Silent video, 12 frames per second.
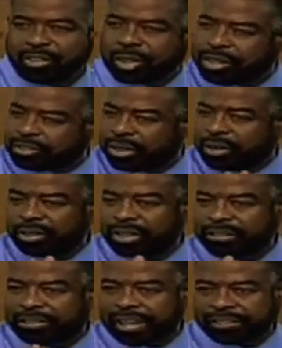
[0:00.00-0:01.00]
to control
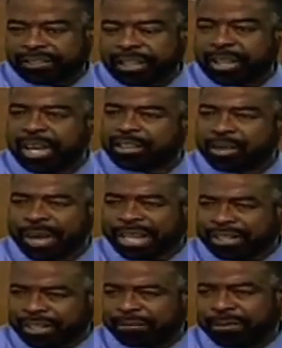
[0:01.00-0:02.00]
your destiny, to
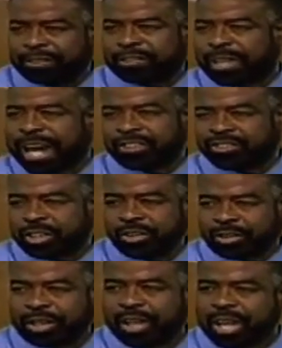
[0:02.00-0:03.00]
make a difference in our
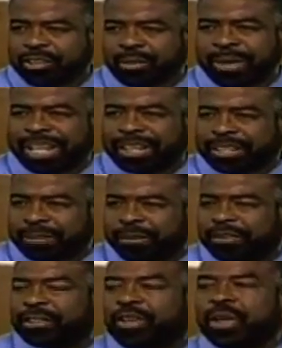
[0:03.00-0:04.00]
children, to make a
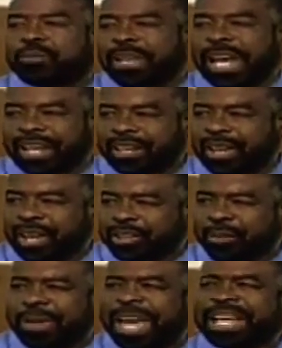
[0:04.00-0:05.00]
difference on the planet,
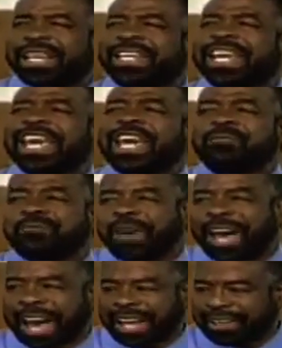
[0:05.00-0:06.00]
to make an
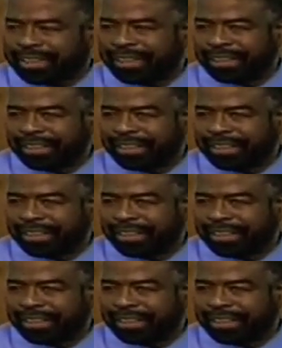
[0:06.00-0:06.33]
impact.